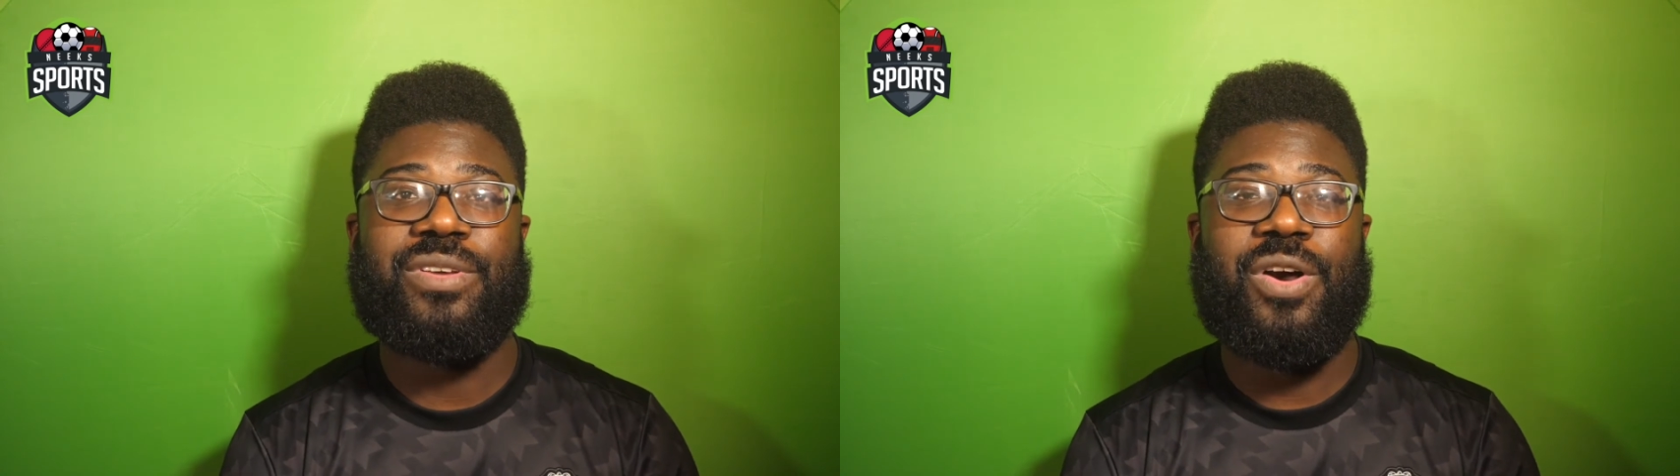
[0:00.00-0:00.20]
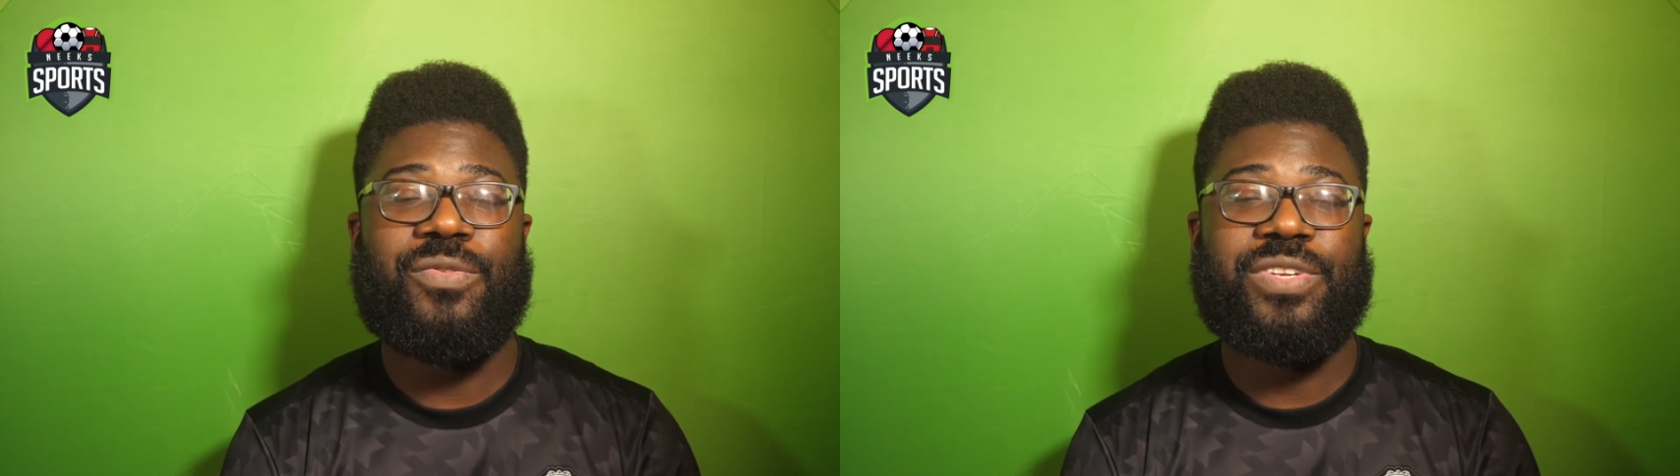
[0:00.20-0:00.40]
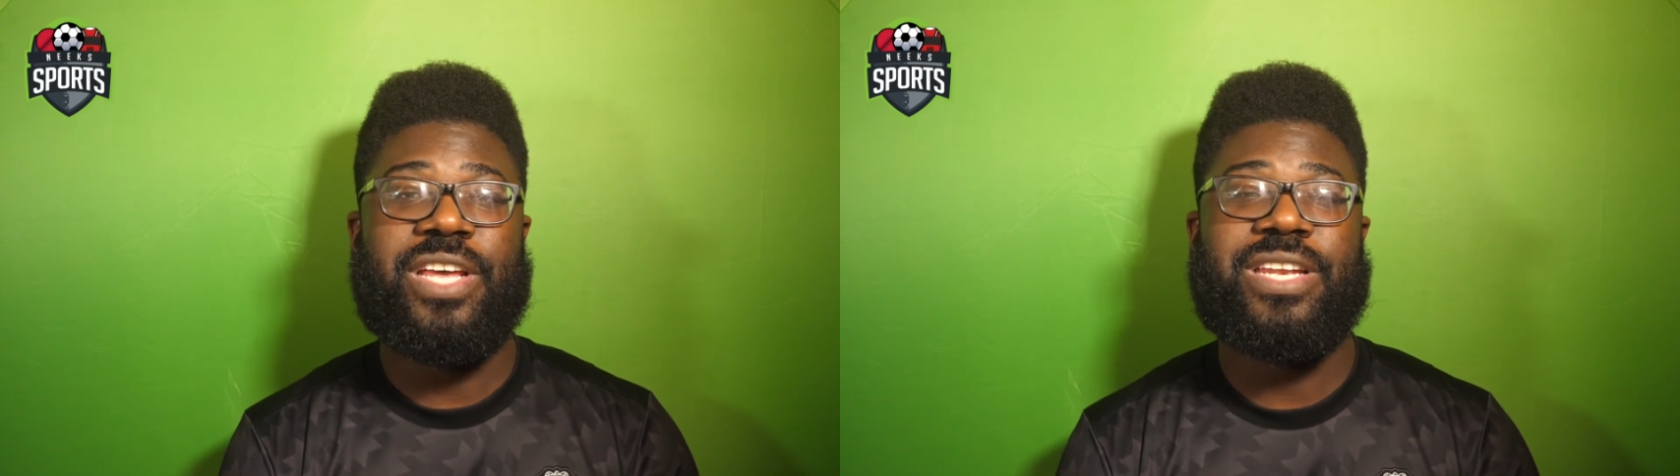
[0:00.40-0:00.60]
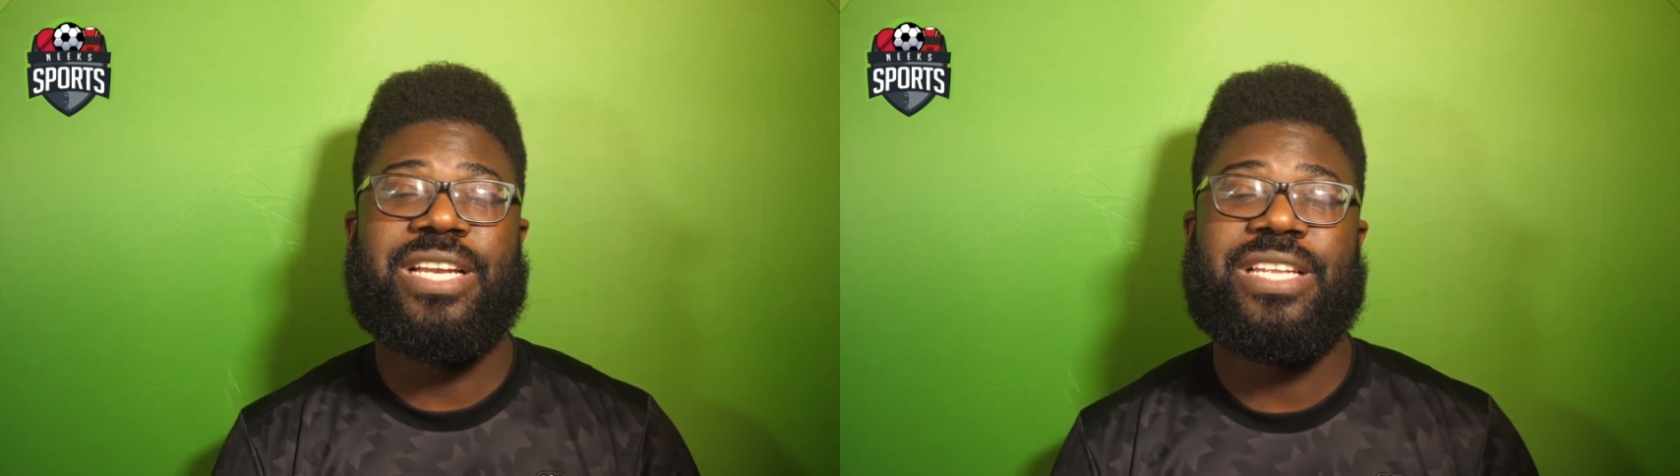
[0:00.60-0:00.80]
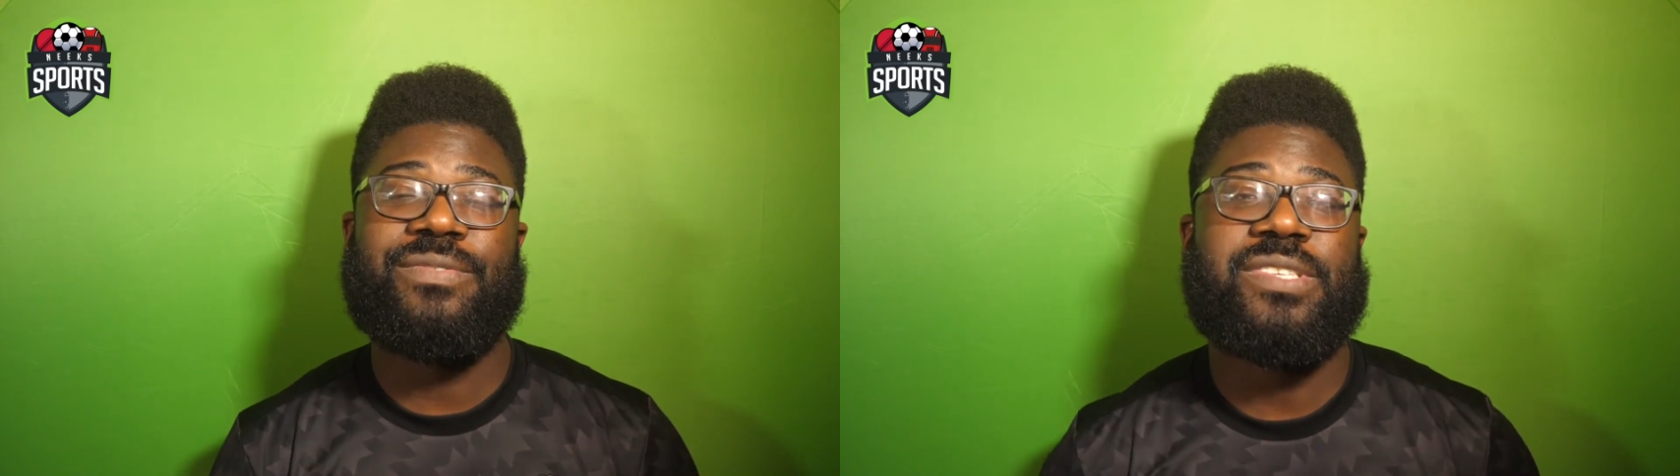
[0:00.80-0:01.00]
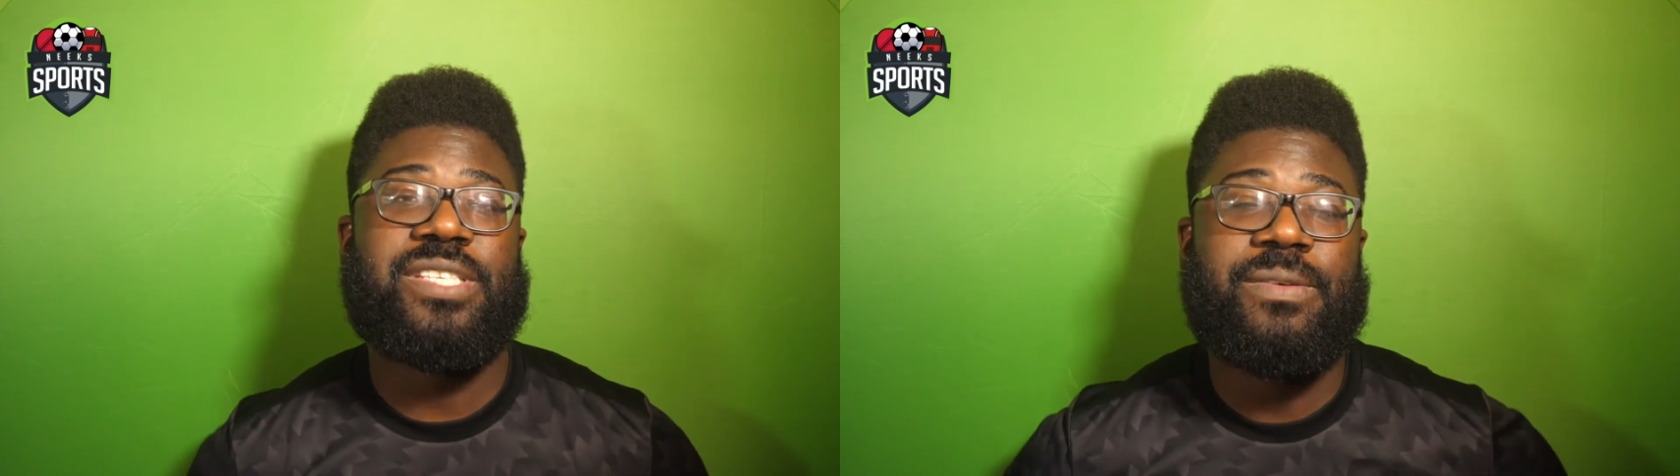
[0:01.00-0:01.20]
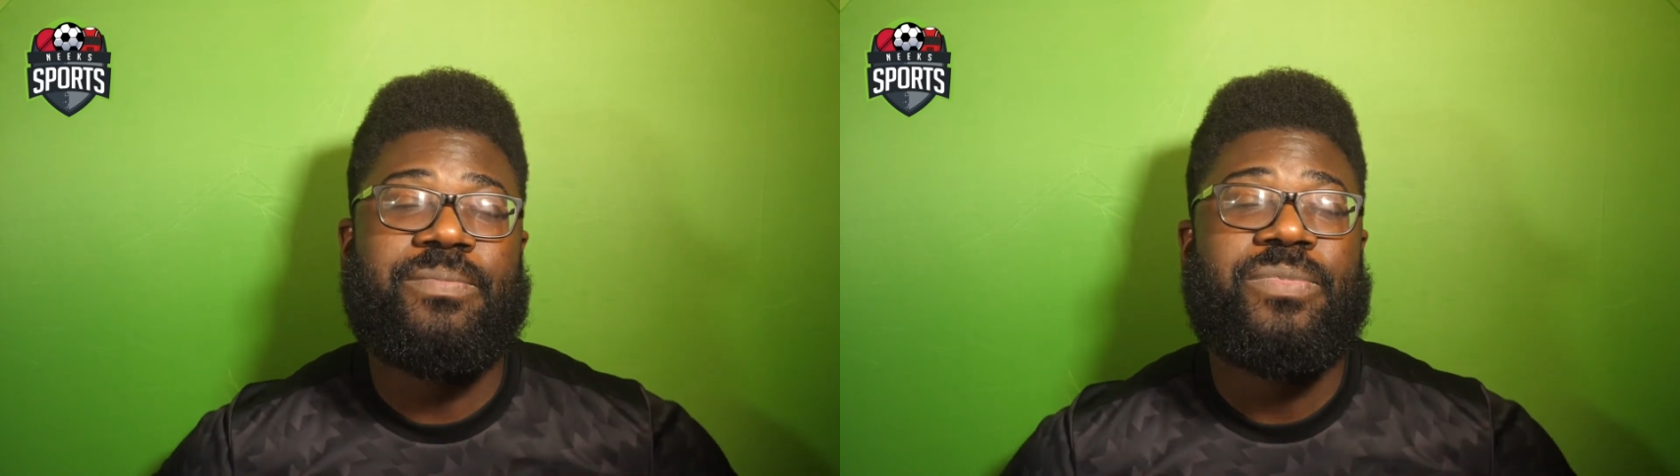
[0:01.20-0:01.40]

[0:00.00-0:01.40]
overturning that deficit.